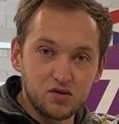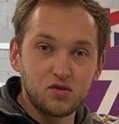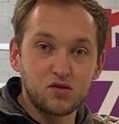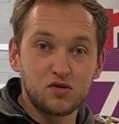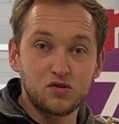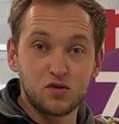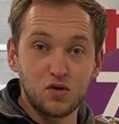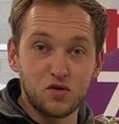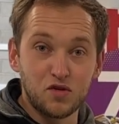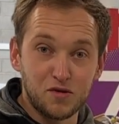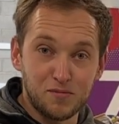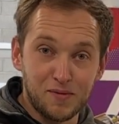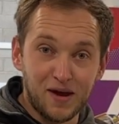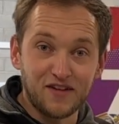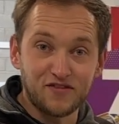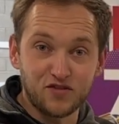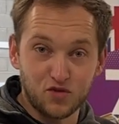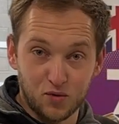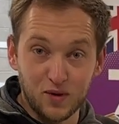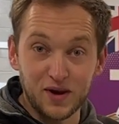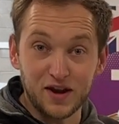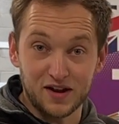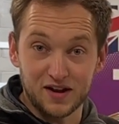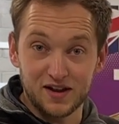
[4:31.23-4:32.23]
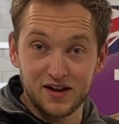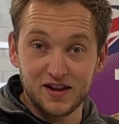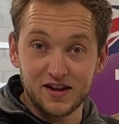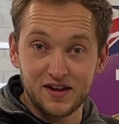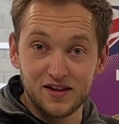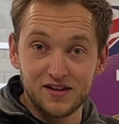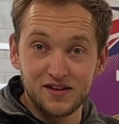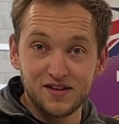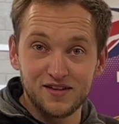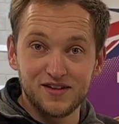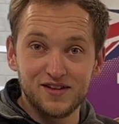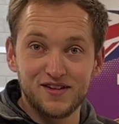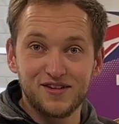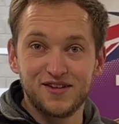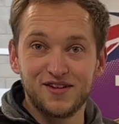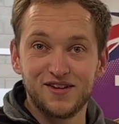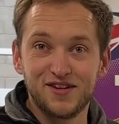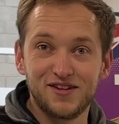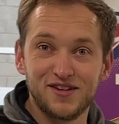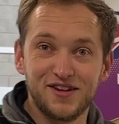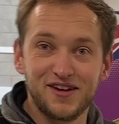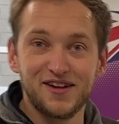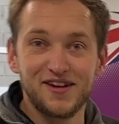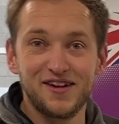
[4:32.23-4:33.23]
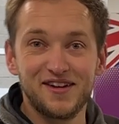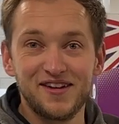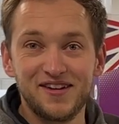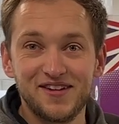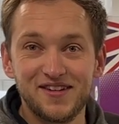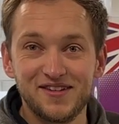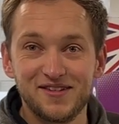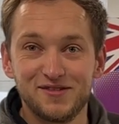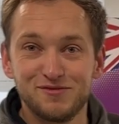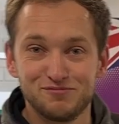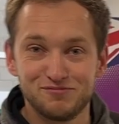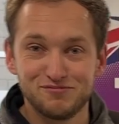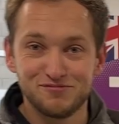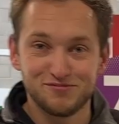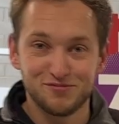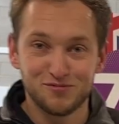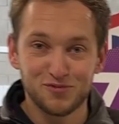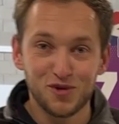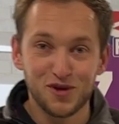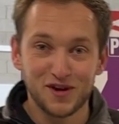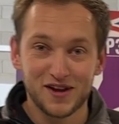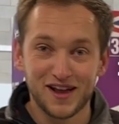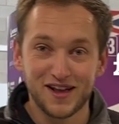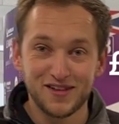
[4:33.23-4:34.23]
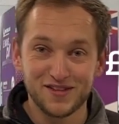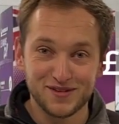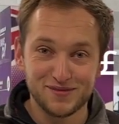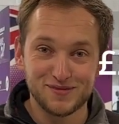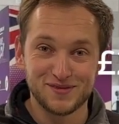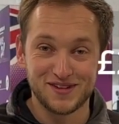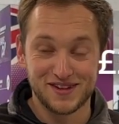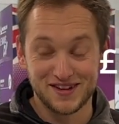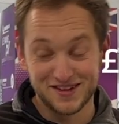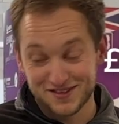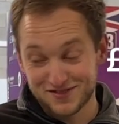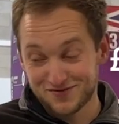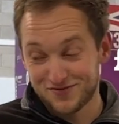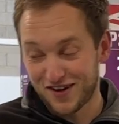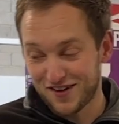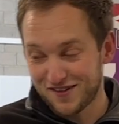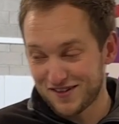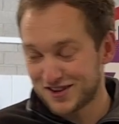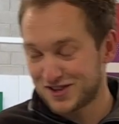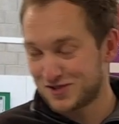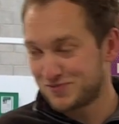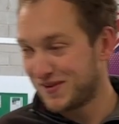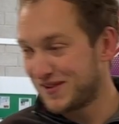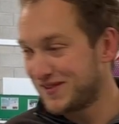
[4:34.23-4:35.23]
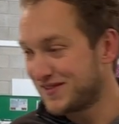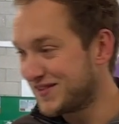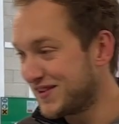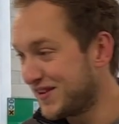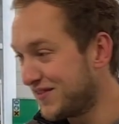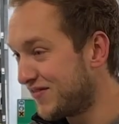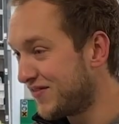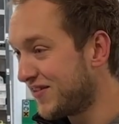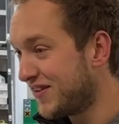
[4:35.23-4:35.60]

do the math quickly and work out that it is very expensive.